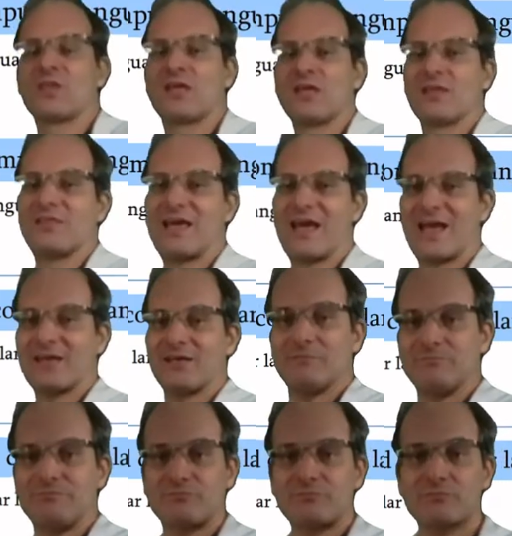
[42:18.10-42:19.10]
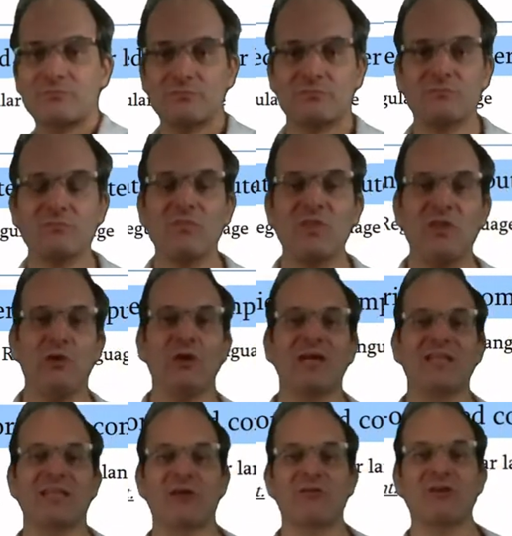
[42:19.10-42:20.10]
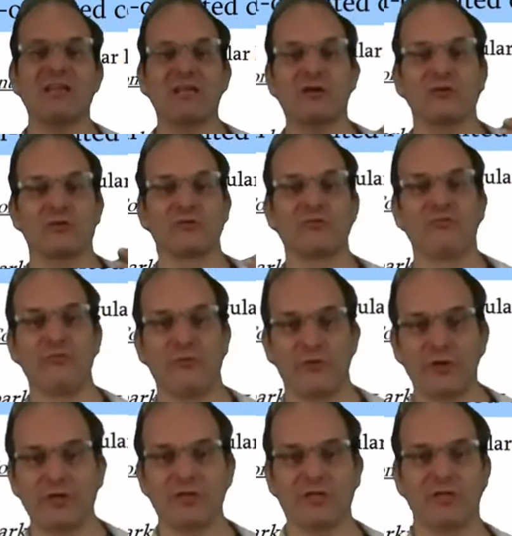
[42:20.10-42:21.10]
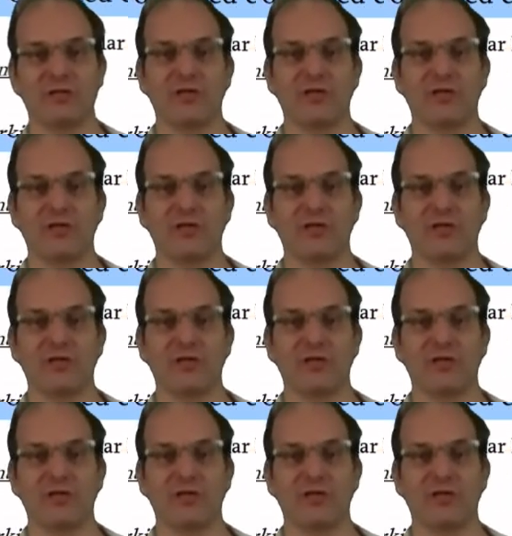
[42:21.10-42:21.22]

then you can directly convert